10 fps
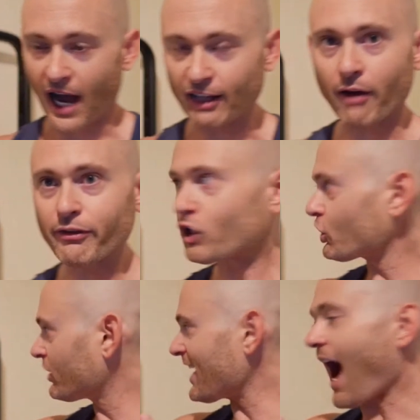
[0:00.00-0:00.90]
I love
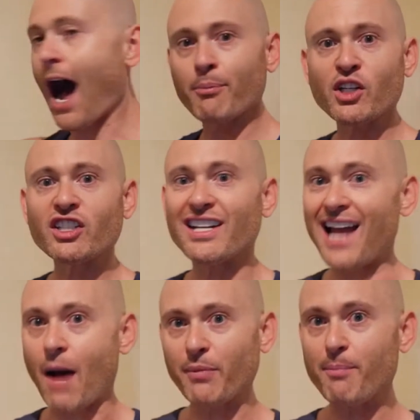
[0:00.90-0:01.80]
the option to
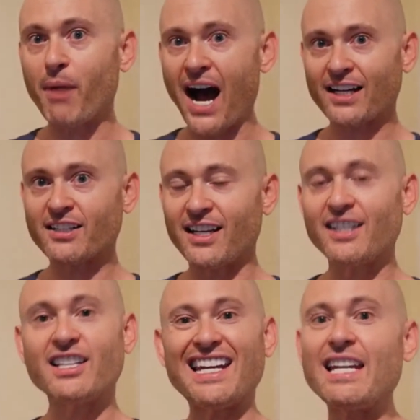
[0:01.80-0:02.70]
not be boxed
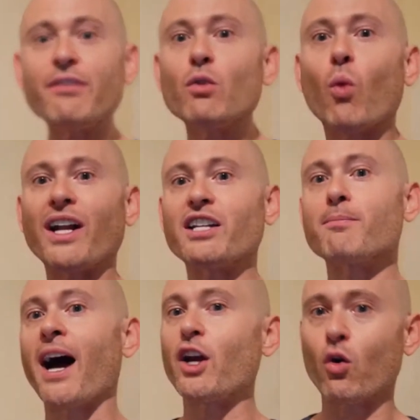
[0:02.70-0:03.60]
into even what is
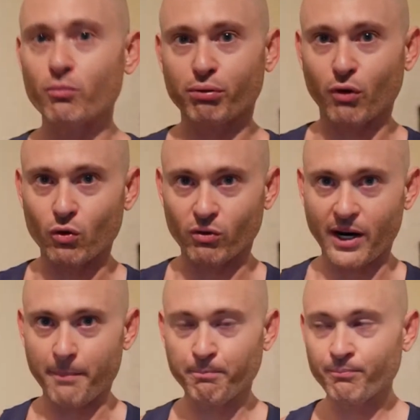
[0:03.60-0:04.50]
my own
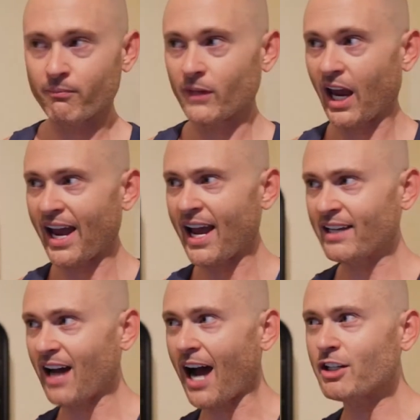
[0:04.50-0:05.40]
program.
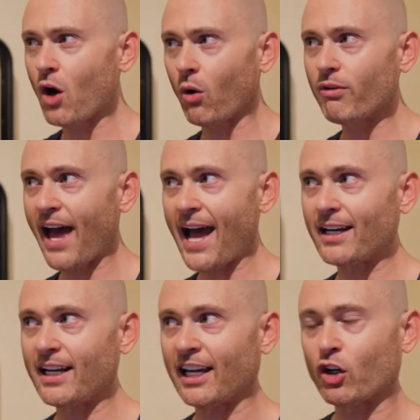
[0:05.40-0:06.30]
And I know
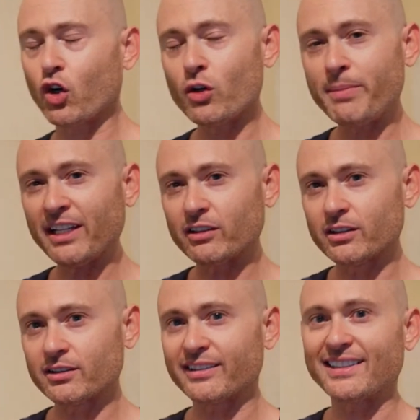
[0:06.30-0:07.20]
that it could be a
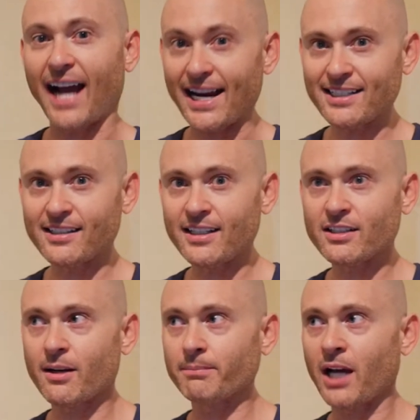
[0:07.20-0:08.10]
little dicey
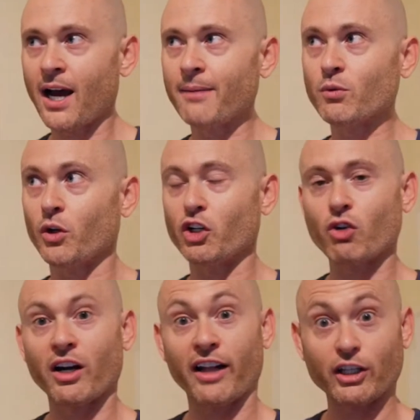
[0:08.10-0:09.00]
sometimes when you're
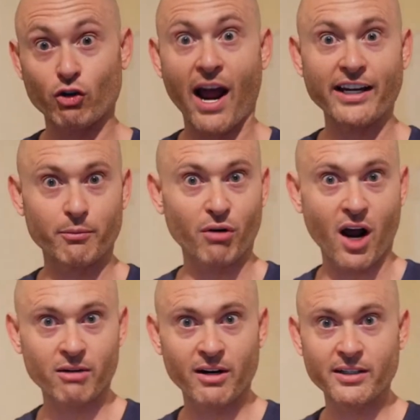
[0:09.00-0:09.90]
trying to like track your
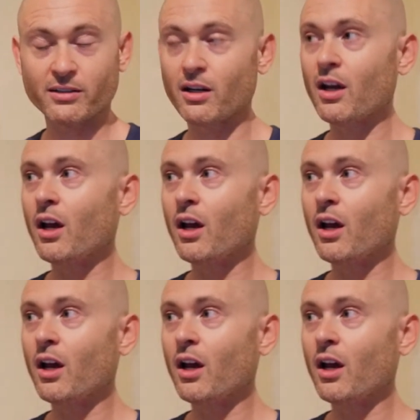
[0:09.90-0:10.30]
progress.